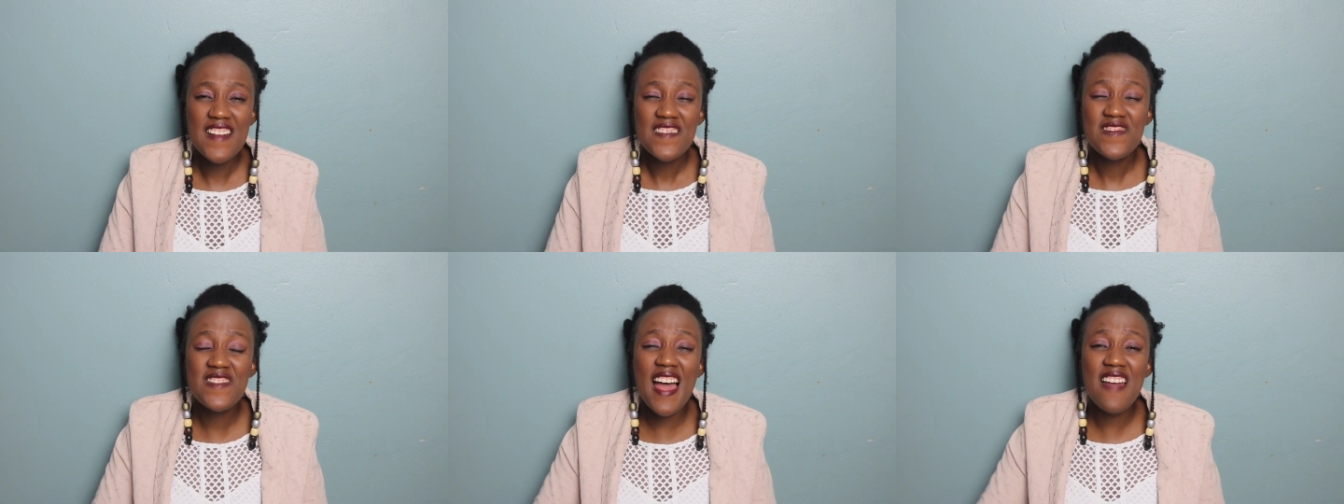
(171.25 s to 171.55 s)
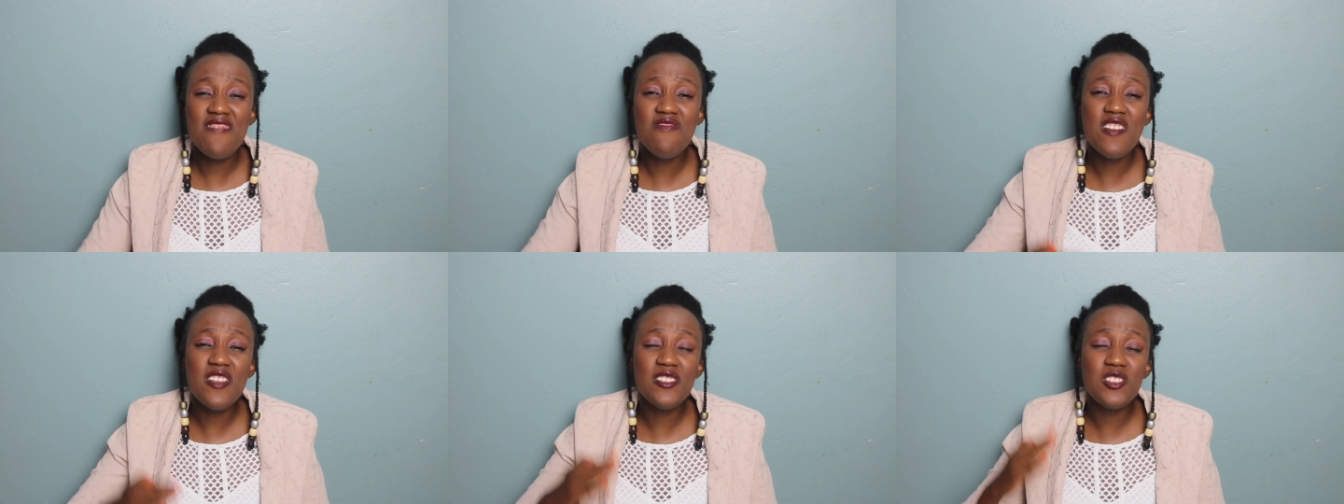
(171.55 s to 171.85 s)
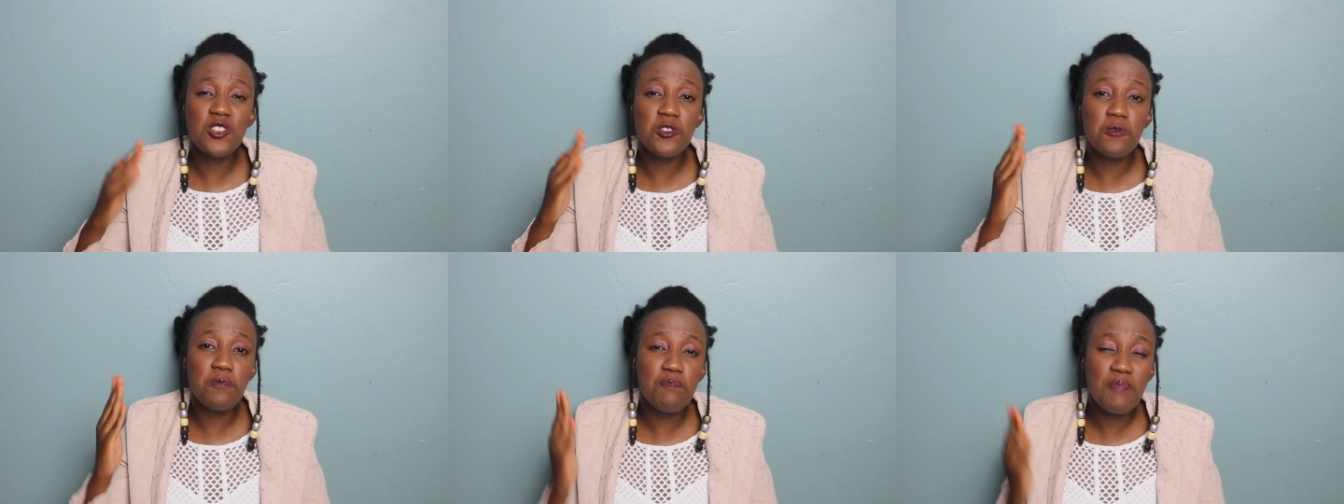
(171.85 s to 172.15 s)
that
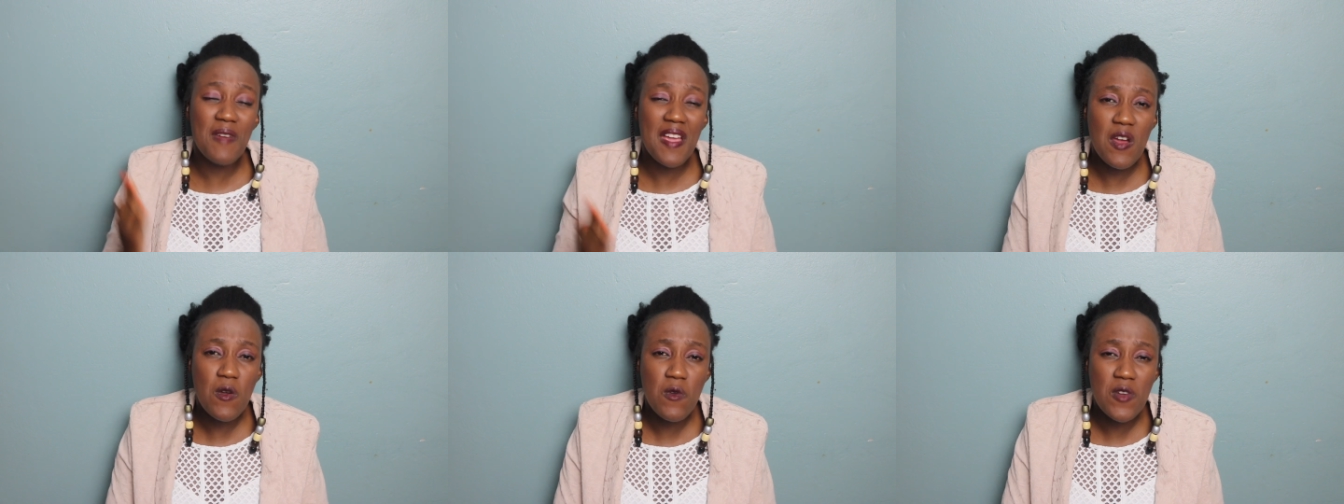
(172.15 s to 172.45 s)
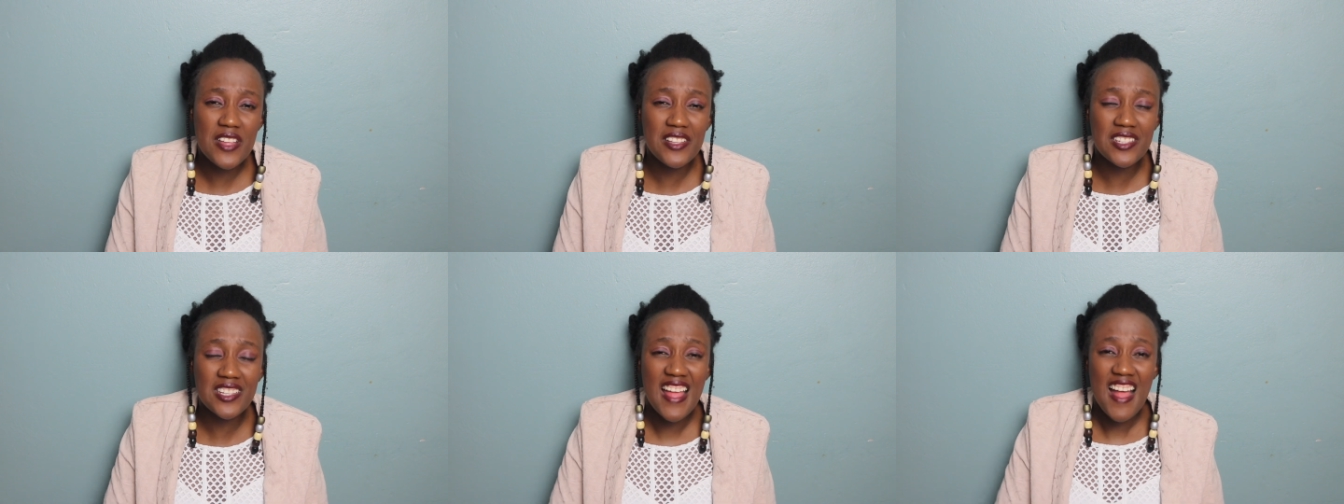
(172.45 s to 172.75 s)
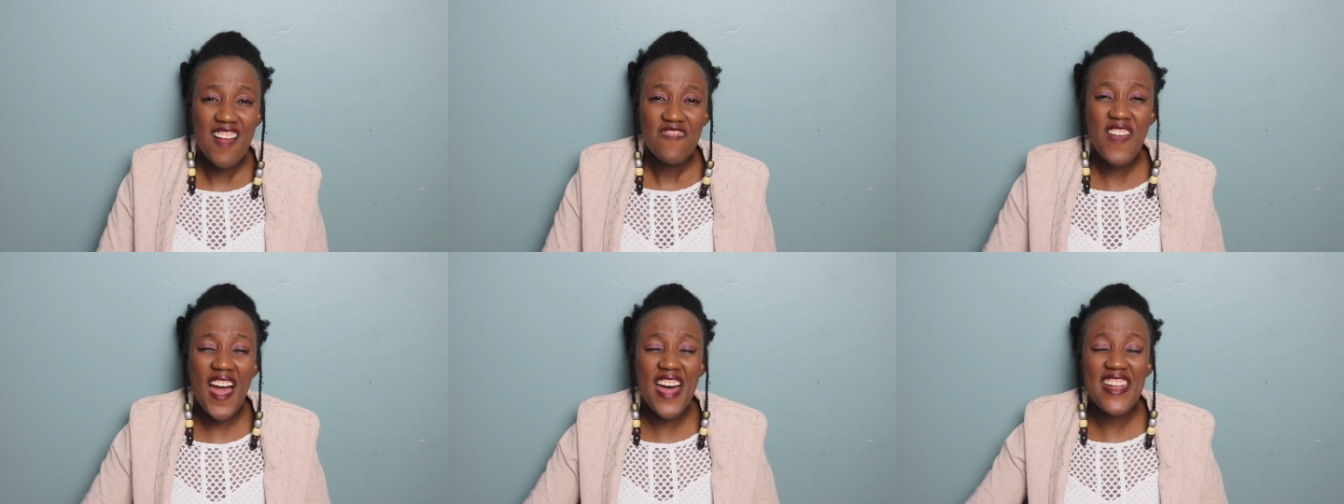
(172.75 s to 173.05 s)
these spirits
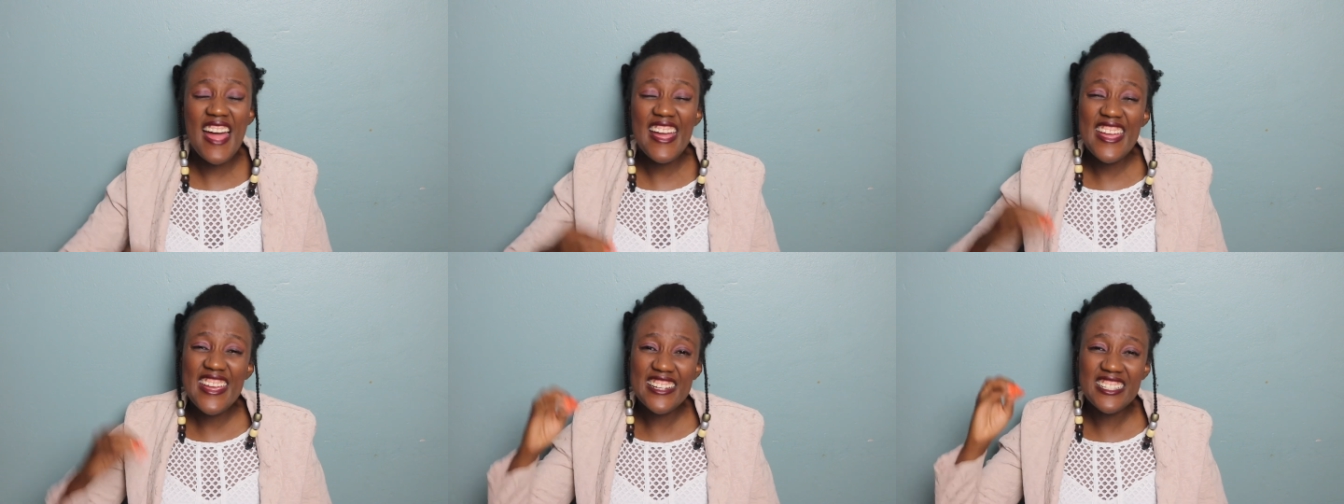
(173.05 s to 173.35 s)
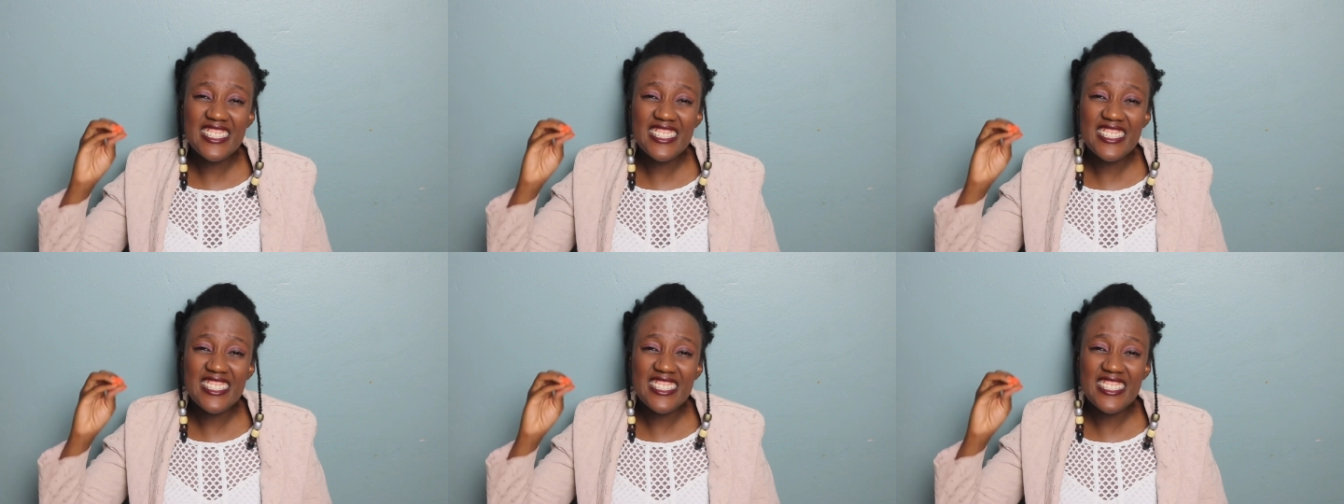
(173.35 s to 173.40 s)
that are